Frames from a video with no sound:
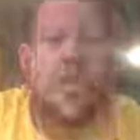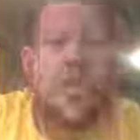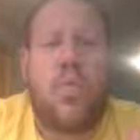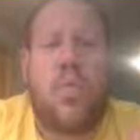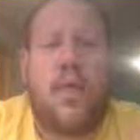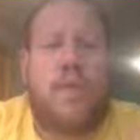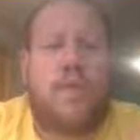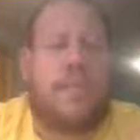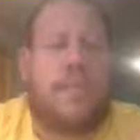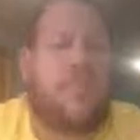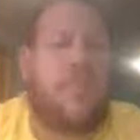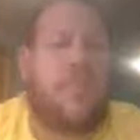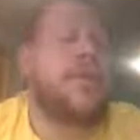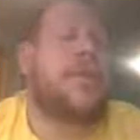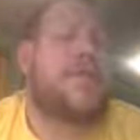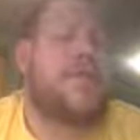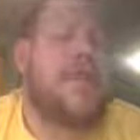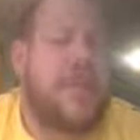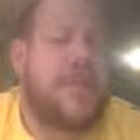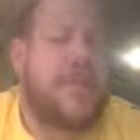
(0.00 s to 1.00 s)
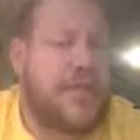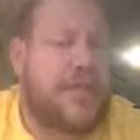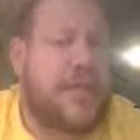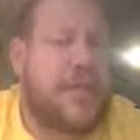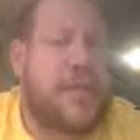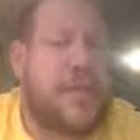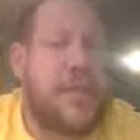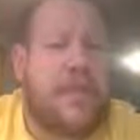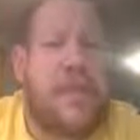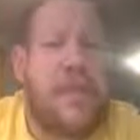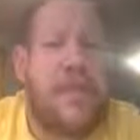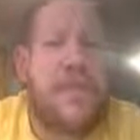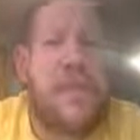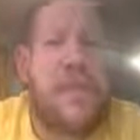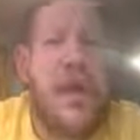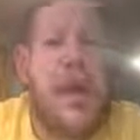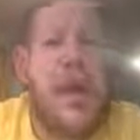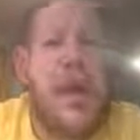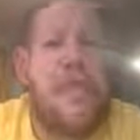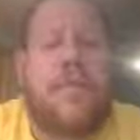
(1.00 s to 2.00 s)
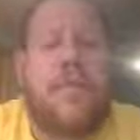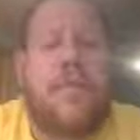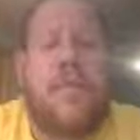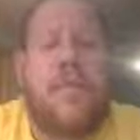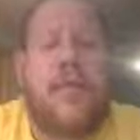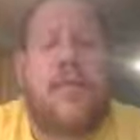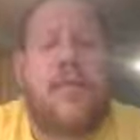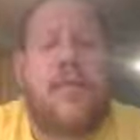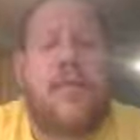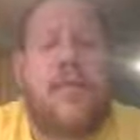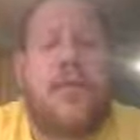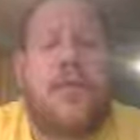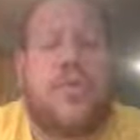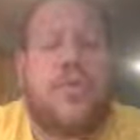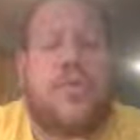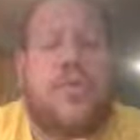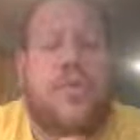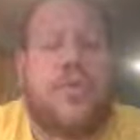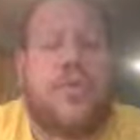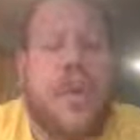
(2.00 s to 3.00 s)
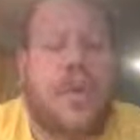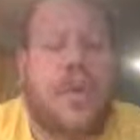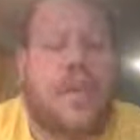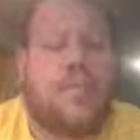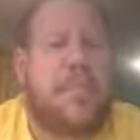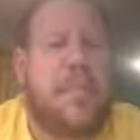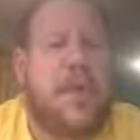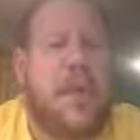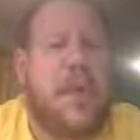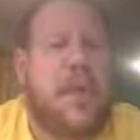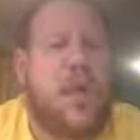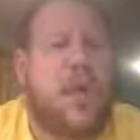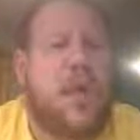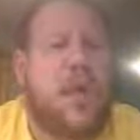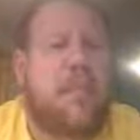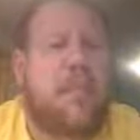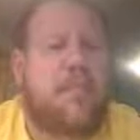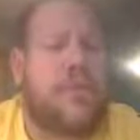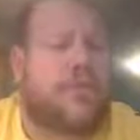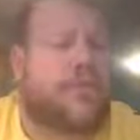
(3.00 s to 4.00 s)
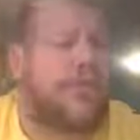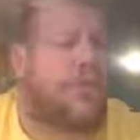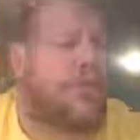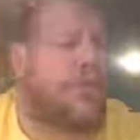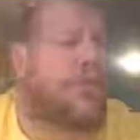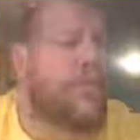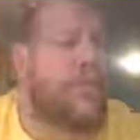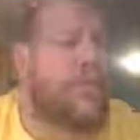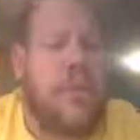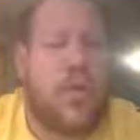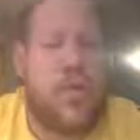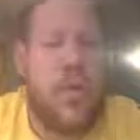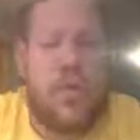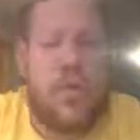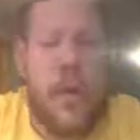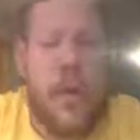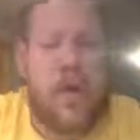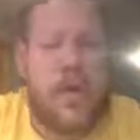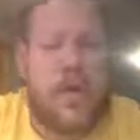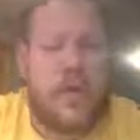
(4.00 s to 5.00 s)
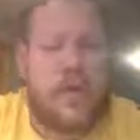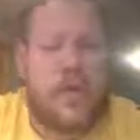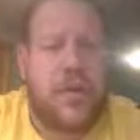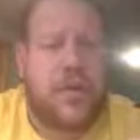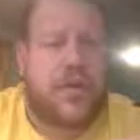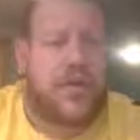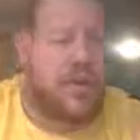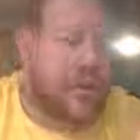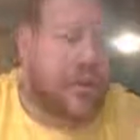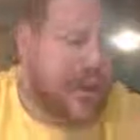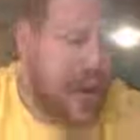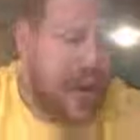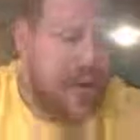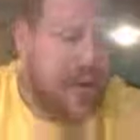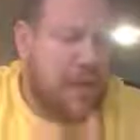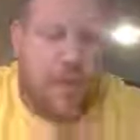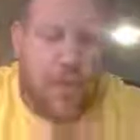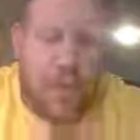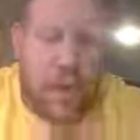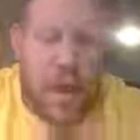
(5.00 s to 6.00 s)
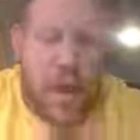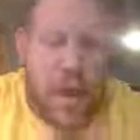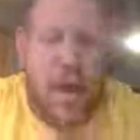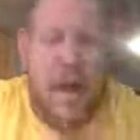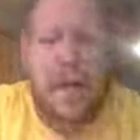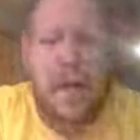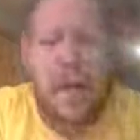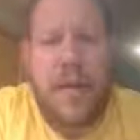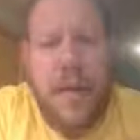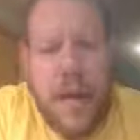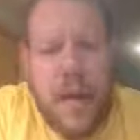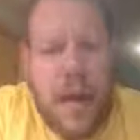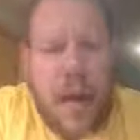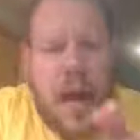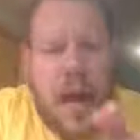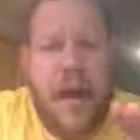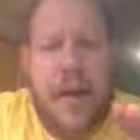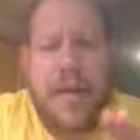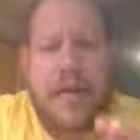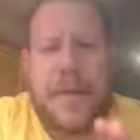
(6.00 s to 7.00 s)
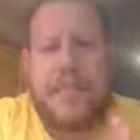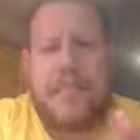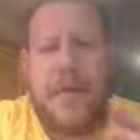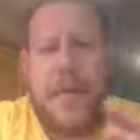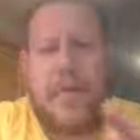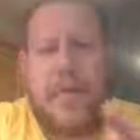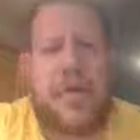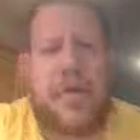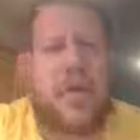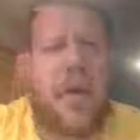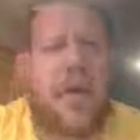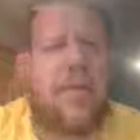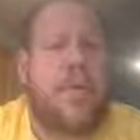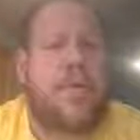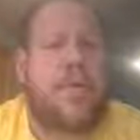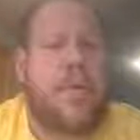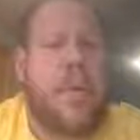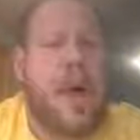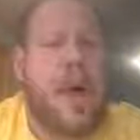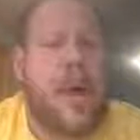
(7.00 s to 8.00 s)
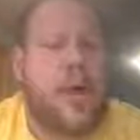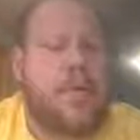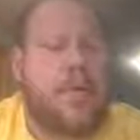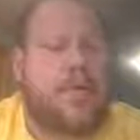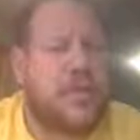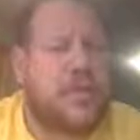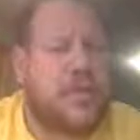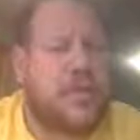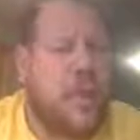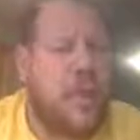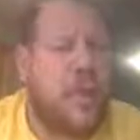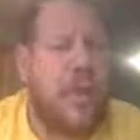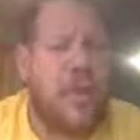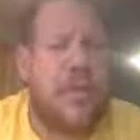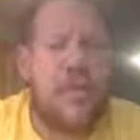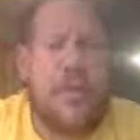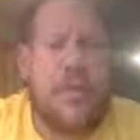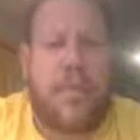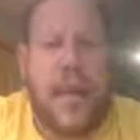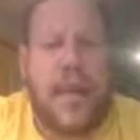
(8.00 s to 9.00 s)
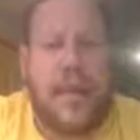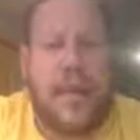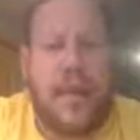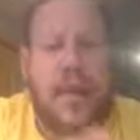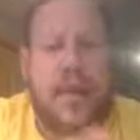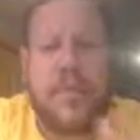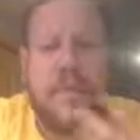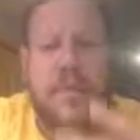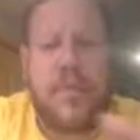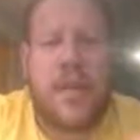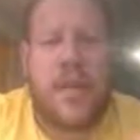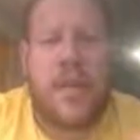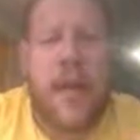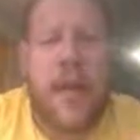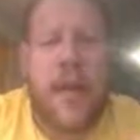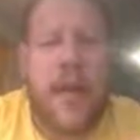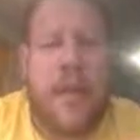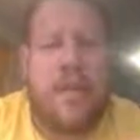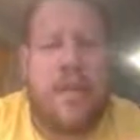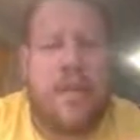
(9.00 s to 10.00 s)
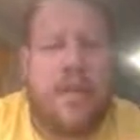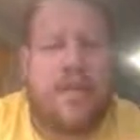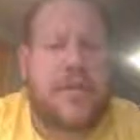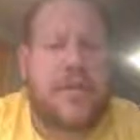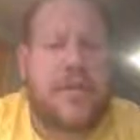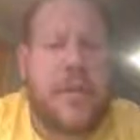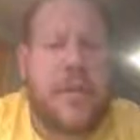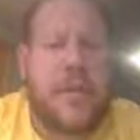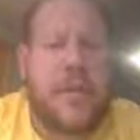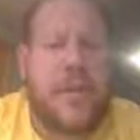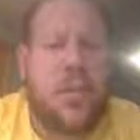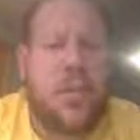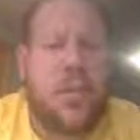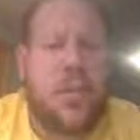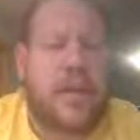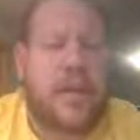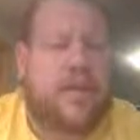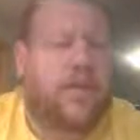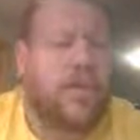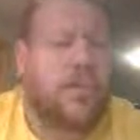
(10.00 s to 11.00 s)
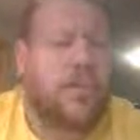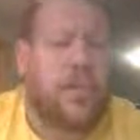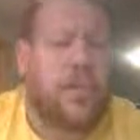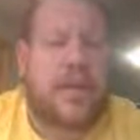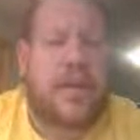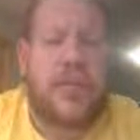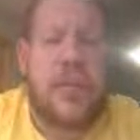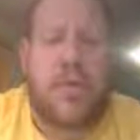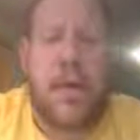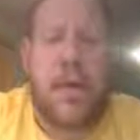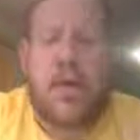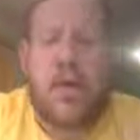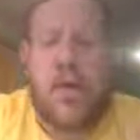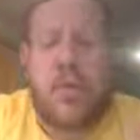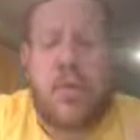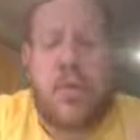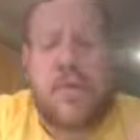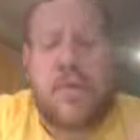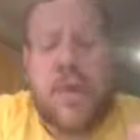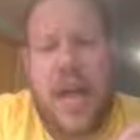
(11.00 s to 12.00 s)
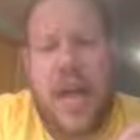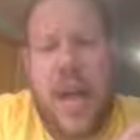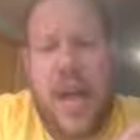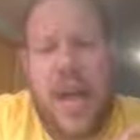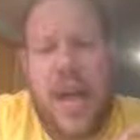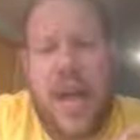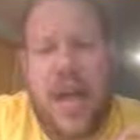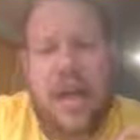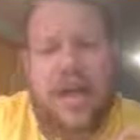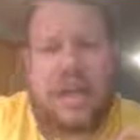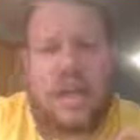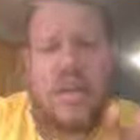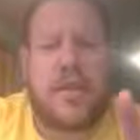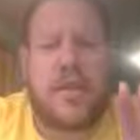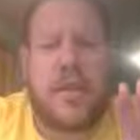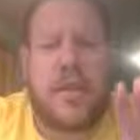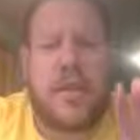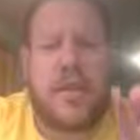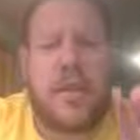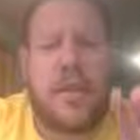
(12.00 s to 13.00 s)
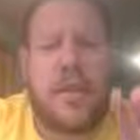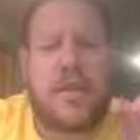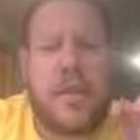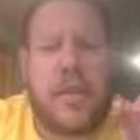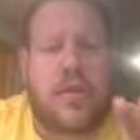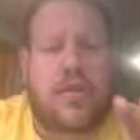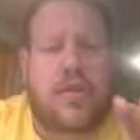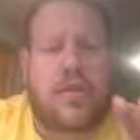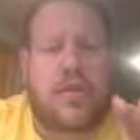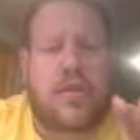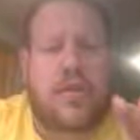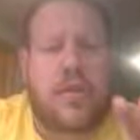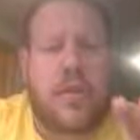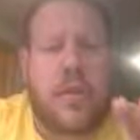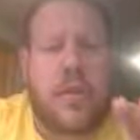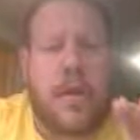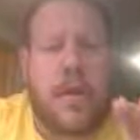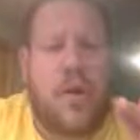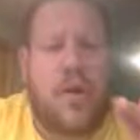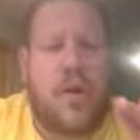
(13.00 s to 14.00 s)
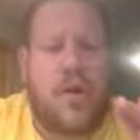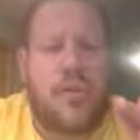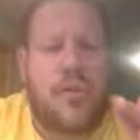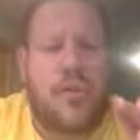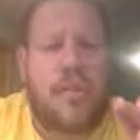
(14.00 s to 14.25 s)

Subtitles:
What Britain decided to do in 1755 was to eliminate all French presence in North America. So as this conflict went on, you have General Edward Braddock, who was brought over from England, and he basically walks in with British redcoats and starts, getting